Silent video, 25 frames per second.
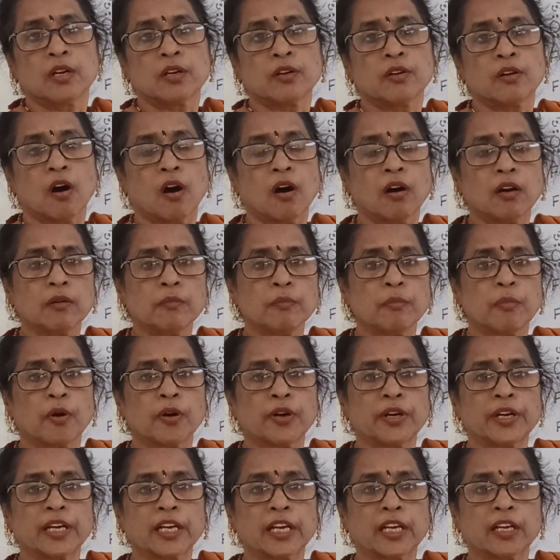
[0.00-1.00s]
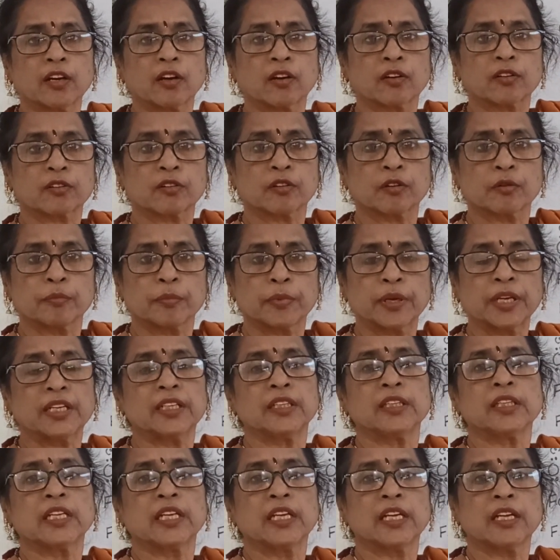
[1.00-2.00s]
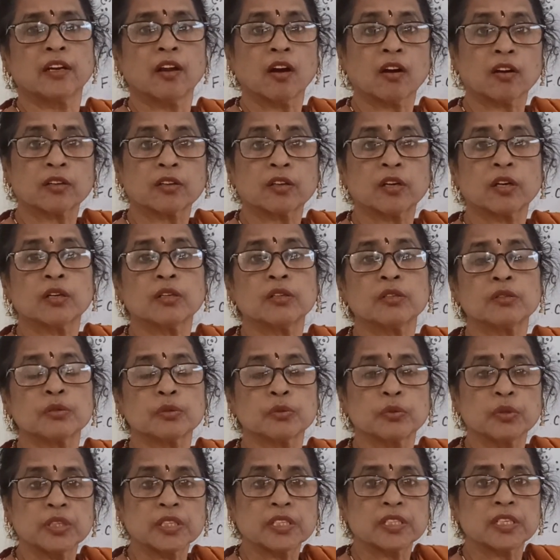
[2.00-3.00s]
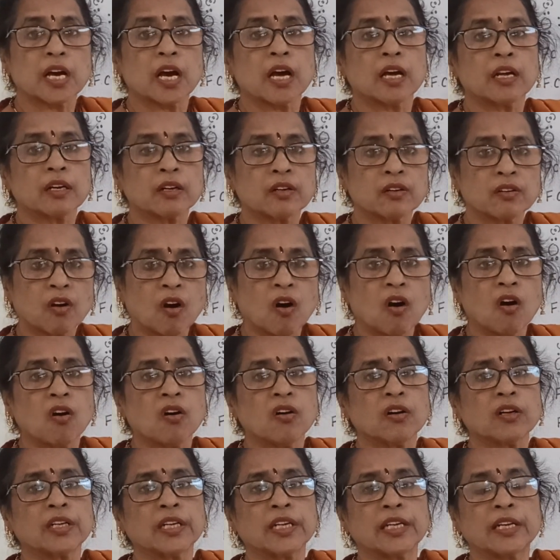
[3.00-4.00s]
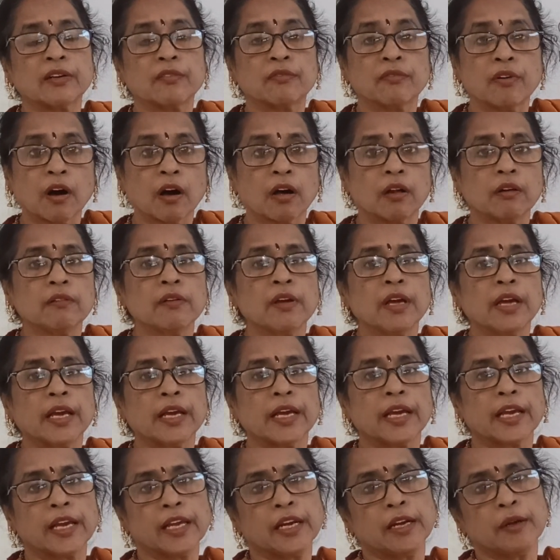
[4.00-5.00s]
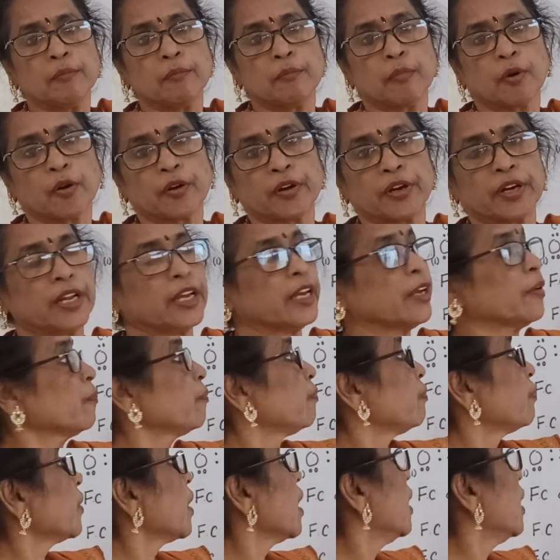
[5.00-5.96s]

Non-bonding electron means the electrons which are not involved in bonding.